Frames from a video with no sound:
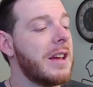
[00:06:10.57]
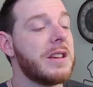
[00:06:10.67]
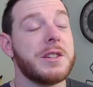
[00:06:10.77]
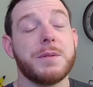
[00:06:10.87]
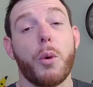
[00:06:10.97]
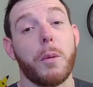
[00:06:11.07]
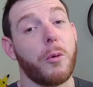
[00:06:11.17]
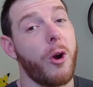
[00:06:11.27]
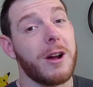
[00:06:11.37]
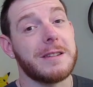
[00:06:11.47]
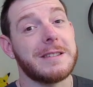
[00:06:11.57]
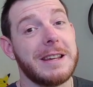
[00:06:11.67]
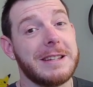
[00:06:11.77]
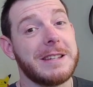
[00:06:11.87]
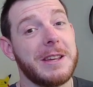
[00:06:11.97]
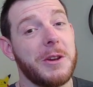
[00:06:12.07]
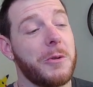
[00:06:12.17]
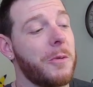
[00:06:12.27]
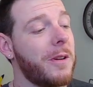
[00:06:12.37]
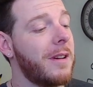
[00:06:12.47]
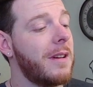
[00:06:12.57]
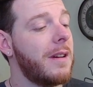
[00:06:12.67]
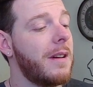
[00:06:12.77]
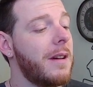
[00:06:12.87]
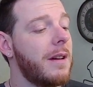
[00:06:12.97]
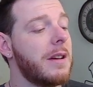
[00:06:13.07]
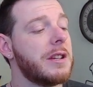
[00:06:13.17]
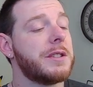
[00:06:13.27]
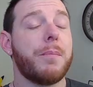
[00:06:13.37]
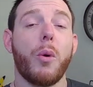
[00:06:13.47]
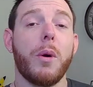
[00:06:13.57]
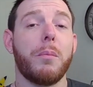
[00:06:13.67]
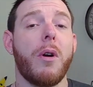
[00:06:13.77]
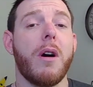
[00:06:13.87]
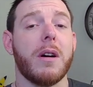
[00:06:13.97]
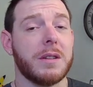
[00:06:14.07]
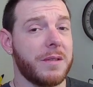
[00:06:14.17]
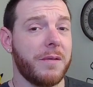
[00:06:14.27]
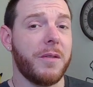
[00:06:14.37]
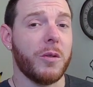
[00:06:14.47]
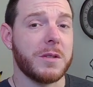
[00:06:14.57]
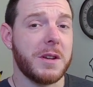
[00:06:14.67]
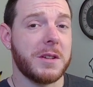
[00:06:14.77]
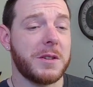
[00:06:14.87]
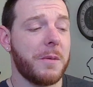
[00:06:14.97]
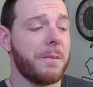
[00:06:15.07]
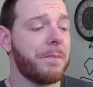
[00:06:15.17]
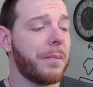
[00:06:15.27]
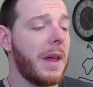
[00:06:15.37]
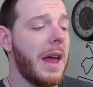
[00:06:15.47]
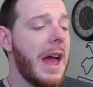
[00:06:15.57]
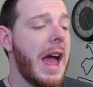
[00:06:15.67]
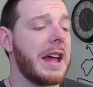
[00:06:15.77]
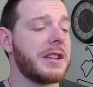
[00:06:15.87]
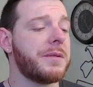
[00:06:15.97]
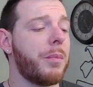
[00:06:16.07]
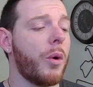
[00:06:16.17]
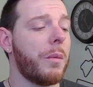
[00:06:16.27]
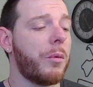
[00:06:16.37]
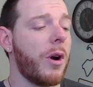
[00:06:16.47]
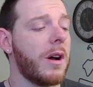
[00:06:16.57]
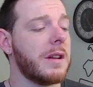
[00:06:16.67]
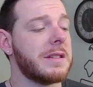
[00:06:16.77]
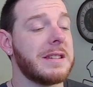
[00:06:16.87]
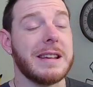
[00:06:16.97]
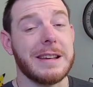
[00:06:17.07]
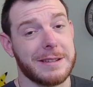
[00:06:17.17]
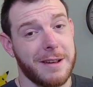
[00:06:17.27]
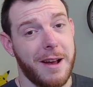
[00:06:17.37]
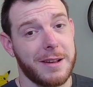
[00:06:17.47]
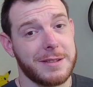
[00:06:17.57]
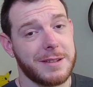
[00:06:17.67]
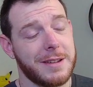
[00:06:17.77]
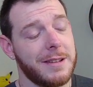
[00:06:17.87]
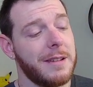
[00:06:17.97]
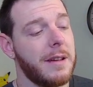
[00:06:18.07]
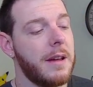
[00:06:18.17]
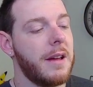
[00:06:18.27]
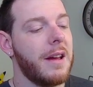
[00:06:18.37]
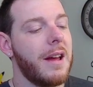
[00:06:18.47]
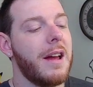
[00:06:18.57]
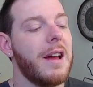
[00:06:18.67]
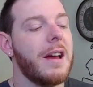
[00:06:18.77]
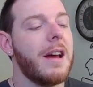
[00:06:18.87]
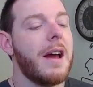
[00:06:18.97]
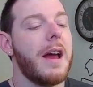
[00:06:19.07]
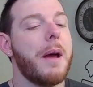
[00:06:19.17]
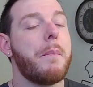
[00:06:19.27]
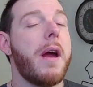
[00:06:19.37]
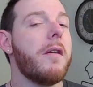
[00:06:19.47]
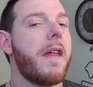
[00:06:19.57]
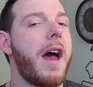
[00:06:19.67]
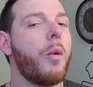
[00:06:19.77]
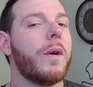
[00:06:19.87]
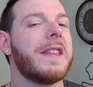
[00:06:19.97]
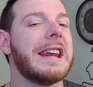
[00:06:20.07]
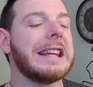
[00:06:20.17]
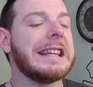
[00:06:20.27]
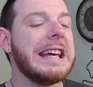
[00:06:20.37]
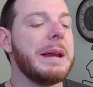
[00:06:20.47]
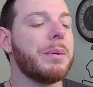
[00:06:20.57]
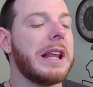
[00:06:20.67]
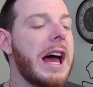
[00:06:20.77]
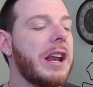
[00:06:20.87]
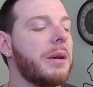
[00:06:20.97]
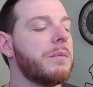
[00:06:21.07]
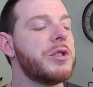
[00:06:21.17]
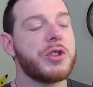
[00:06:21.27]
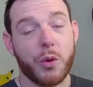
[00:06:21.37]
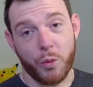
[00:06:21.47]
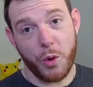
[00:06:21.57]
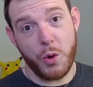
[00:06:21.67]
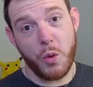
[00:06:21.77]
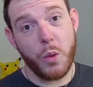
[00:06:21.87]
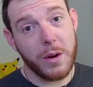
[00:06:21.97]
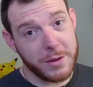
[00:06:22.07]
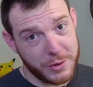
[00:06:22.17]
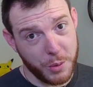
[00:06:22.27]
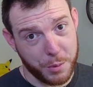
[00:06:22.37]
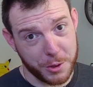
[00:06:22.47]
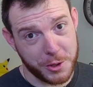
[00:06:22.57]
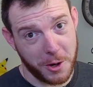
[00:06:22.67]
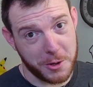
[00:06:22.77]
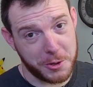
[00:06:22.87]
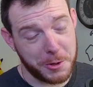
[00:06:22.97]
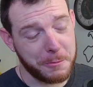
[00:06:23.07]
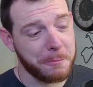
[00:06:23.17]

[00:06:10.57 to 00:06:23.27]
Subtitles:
Sport Bronze ECU, Sport Bronze fuel system, and Sport Bronze exhaust. Pair that with an Elite Platinum screw supercharger